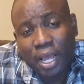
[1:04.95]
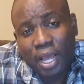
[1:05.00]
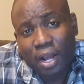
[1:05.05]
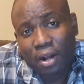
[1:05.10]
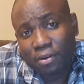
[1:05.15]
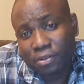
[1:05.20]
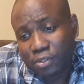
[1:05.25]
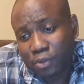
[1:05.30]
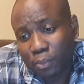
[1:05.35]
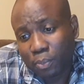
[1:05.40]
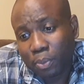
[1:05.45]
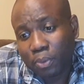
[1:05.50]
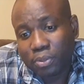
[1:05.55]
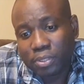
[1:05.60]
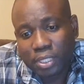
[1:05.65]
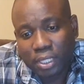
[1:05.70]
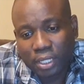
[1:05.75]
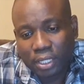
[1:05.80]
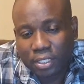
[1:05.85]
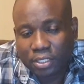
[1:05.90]
I also
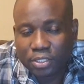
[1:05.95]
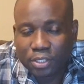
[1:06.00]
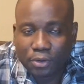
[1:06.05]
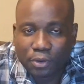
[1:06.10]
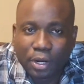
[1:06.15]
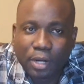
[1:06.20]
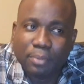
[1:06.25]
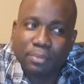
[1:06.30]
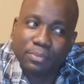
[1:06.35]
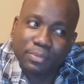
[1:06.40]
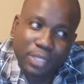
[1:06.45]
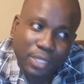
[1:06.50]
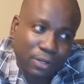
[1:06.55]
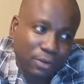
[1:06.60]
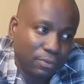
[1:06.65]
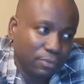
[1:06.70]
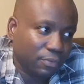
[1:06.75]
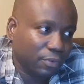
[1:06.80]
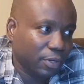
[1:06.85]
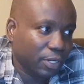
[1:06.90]
post on Instagram,
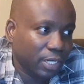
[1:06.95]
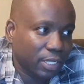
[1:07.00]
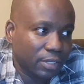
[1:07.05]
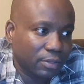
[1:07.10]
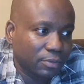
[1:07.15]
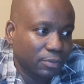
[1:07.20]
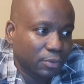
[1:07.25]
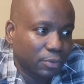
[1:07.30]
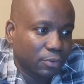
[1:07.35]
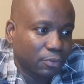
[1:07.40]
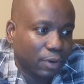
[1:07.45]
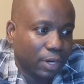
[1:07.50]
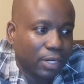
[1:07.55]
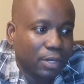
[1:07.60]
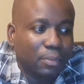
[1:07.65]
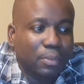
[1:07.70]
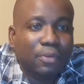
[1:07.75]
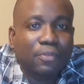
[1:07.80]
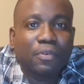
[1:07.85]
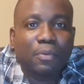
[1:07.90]
fairly
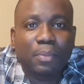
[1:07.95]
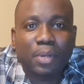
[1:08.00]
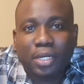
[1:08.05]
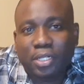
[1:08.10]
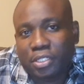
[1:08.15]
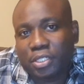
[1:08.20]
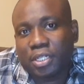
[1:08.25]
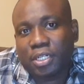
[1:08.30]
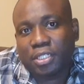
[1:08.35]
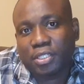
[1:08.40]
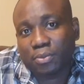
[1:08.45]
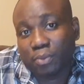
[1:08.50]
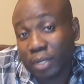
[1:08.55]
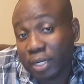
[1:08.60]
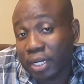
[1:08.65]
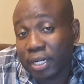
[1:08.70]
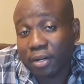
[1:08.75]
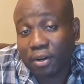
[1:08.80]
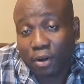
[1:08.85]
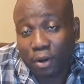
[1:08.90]
random information as
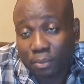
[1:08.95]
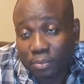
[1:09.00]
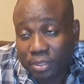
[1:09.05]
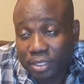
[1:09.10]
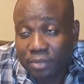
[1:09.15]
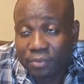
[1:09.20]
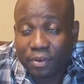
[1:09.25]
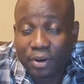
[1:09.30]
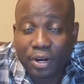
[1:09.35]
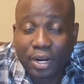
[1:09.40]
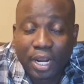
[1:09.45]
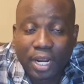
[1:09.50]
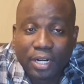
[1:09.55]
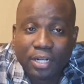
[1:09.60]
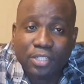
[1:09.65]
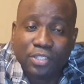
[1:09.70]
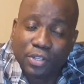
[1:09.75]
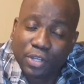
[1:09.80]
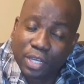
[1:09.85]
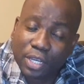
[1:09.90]
well that comes in very
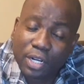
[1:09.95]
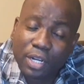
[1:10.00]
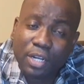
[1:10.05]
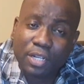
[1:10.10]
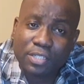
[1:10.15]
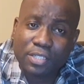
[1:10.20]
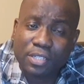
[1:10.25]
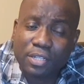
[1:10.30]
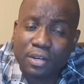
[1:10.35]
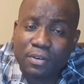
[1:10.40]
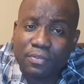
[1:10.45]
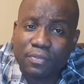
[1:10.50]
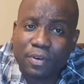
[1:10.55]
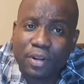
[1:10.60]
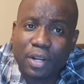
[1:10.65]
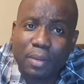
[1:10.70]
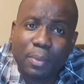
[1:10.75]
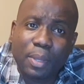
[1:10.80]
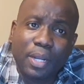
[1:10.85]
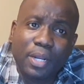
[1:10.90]
handy. So you can consider
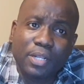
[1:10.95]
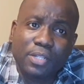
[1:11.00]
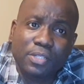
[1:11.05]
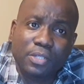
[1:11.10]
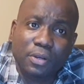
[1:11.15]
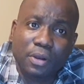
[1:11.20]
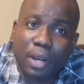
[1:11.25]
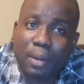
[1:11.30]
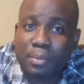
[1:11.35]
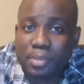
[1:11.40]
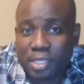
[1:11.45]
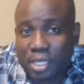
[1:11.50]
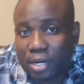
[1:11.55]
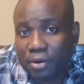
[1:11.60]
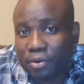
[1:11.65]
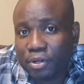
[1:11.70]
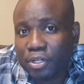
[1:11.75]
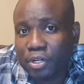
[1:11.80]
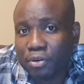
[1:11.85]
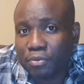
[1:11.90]
following me on Instagram. It's
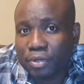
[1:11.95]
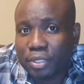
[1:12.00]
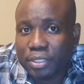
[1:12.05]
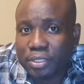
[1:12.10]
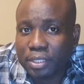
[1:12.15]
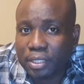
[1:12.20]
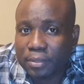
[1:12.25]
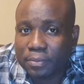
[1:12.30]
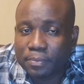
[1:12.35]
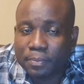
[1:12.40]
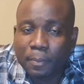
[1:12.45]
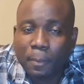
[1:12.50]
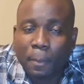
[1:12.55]
Ariel Your Realtor.